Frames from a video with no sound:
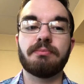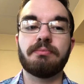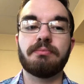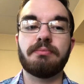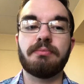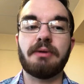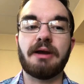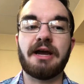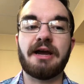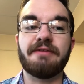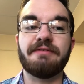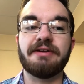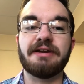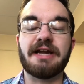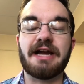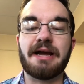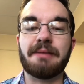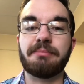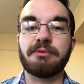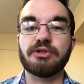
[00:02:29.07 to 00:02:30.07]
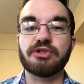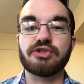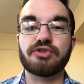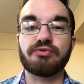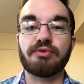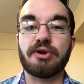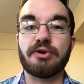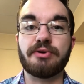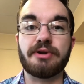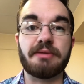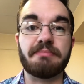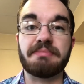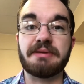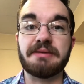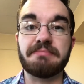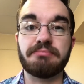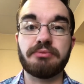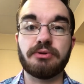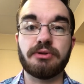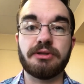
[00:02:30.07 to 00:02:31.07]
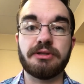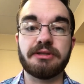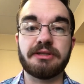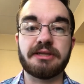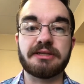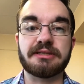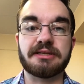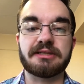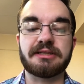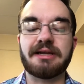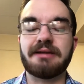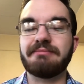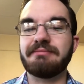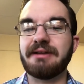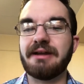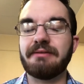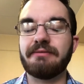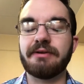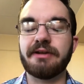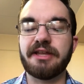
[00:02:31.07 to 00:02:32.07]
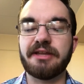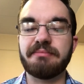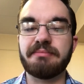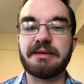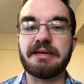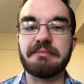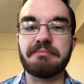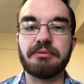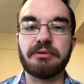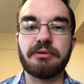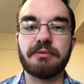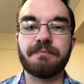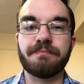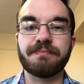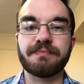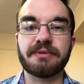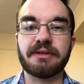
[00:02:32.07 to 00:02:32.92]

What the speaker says: having apples thrown at people and things like that. Not really people.